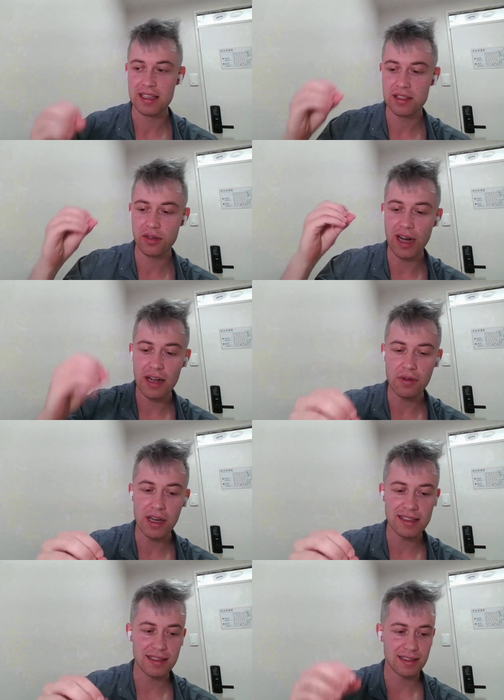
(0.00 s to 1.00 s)
So I
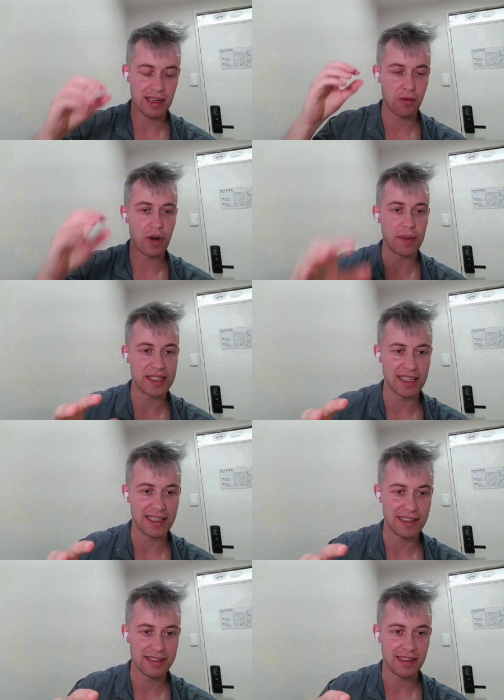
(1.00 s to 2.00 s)
want a website,
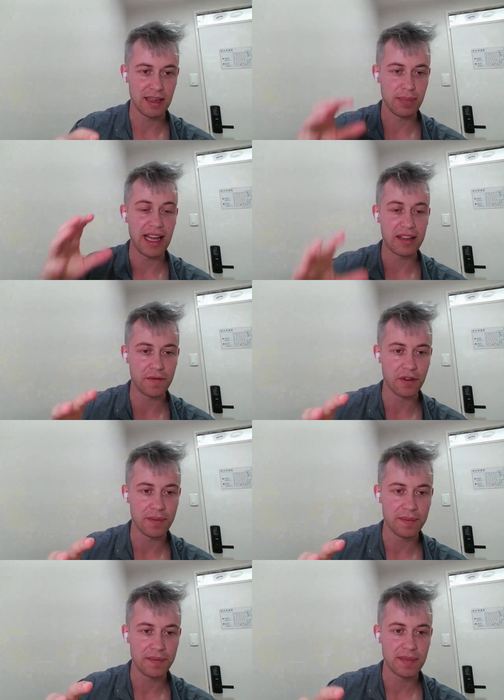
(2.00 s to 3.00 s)
a
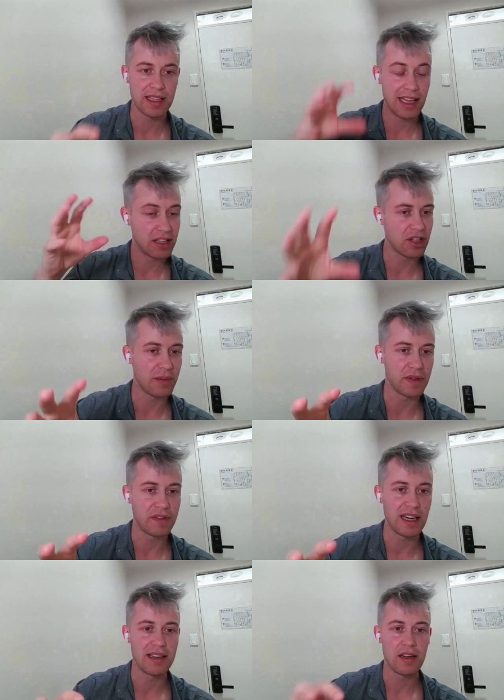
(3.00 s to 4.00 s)
platform like
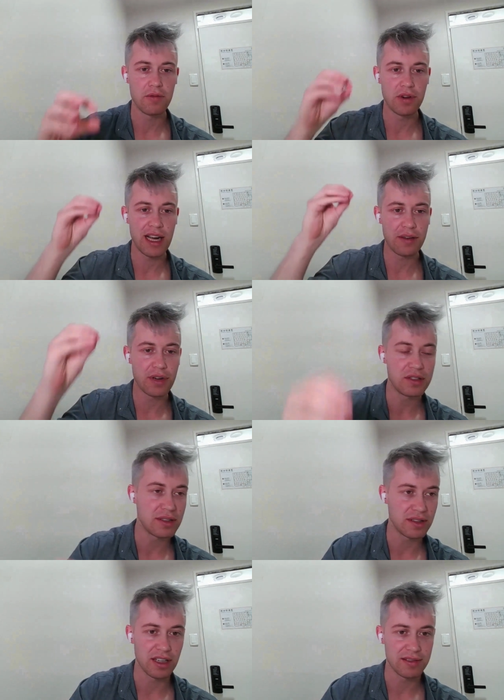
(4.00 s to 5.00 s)
Shopify, where I
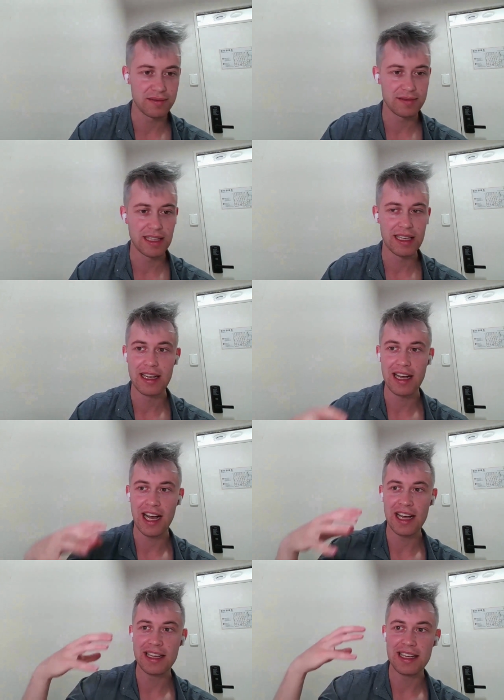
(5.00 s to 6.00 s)
register.
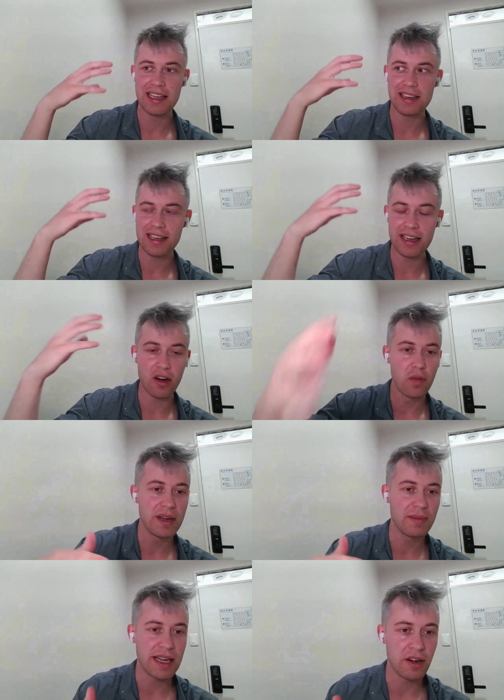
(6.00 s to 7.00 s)
I can
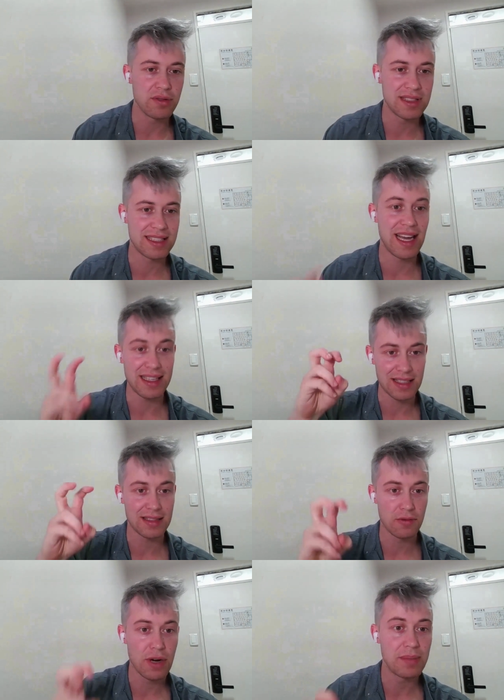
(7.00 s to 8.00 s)
open my own
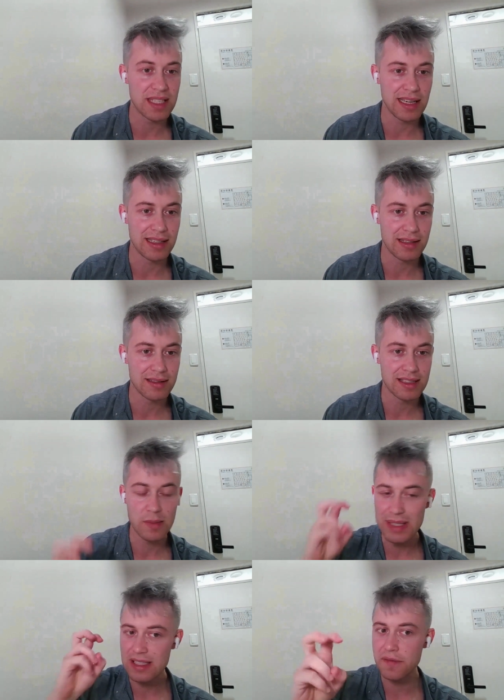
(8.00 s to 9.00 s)
SaaS website,
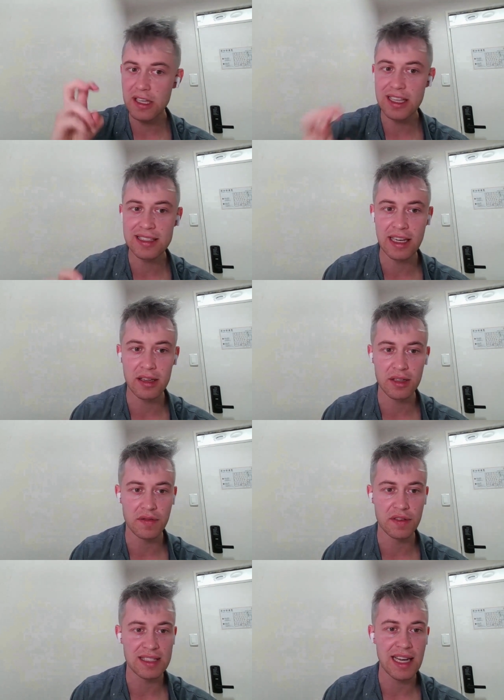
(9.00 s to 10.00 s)
specifically tailored
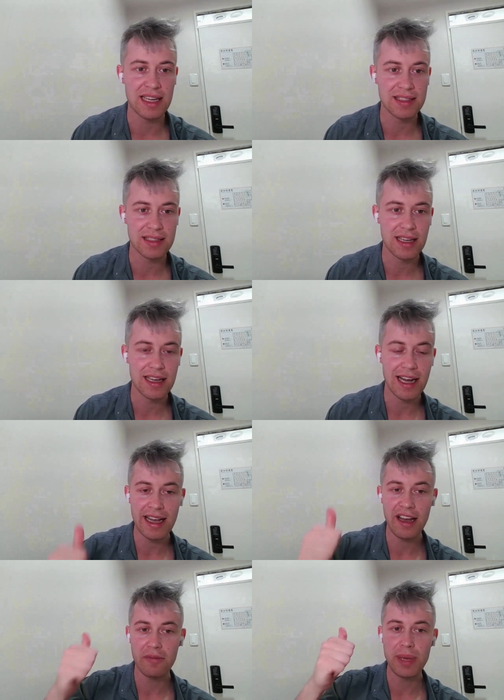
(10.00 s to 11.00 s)
for SaaS. I
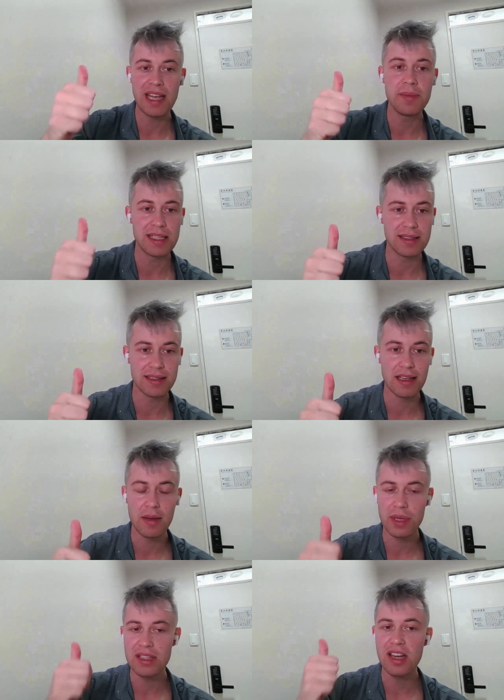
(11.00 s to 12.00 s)
have payments,
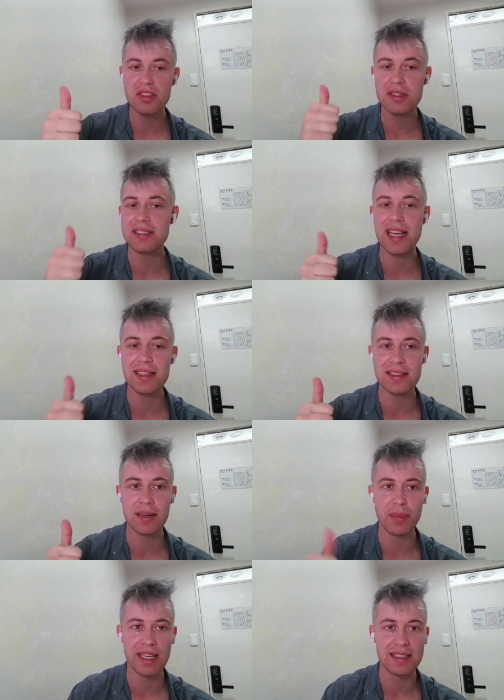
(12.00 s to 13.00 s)
but not just SaaS
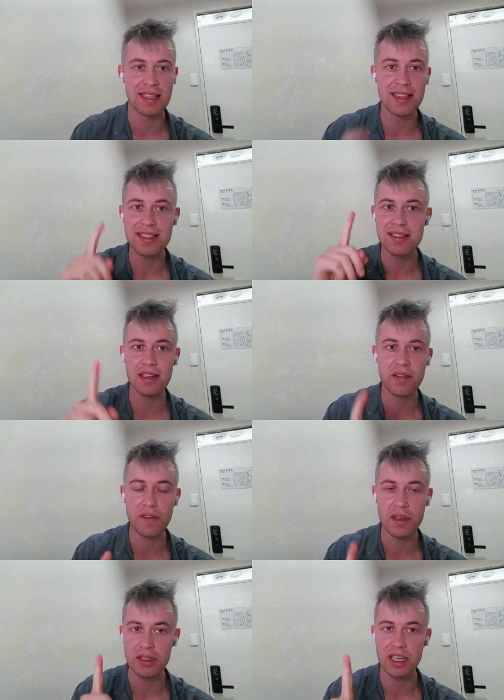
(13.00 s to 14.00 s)
templates. And this is the
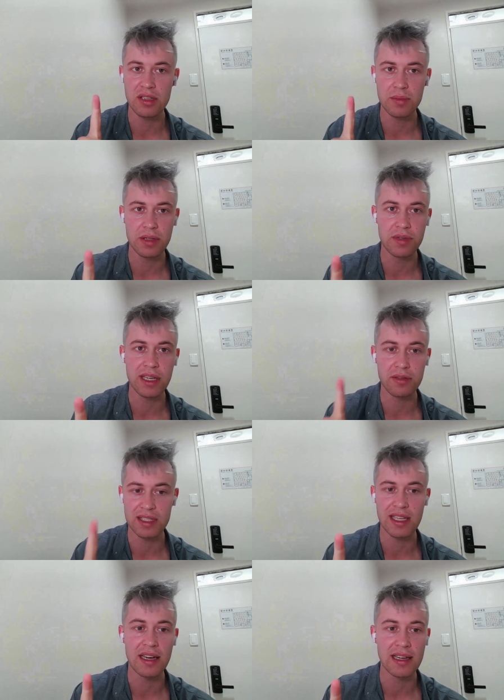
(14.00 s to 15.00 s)
differentiation between
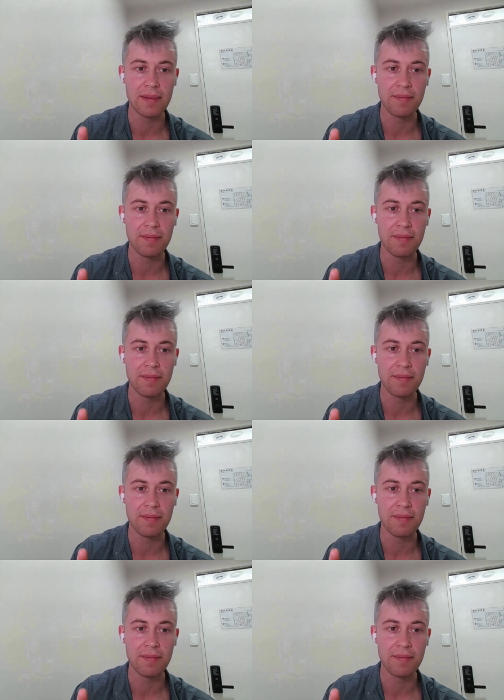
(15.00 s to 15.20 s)
Outseta.